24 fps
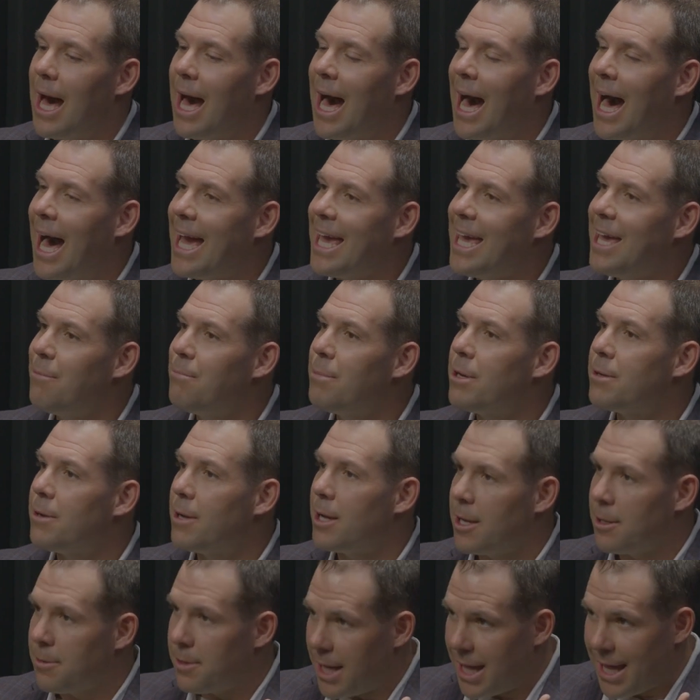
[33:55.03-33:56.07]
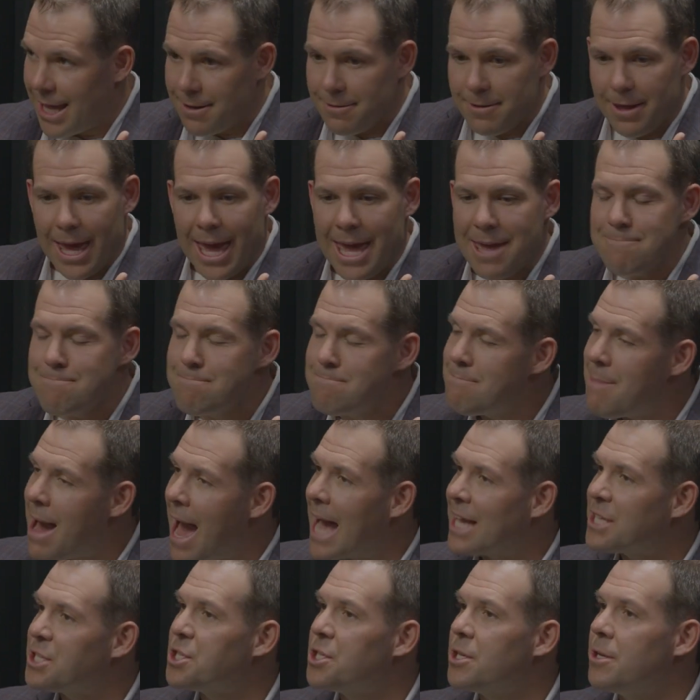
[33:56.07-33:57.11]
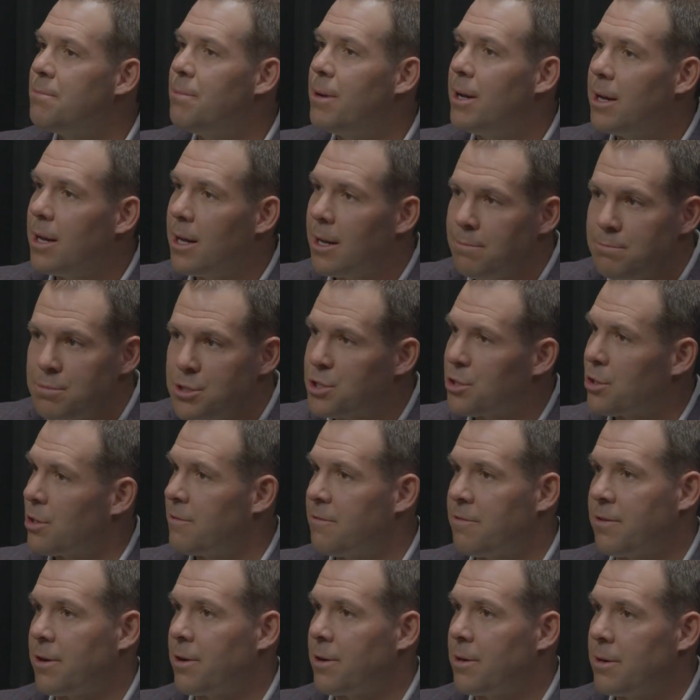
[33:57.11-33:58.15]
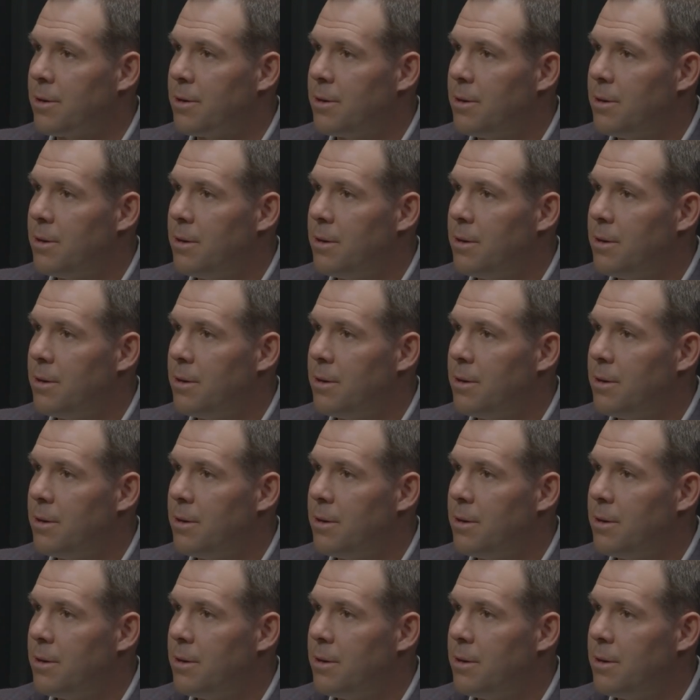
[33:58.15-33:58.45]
I am a massive observer.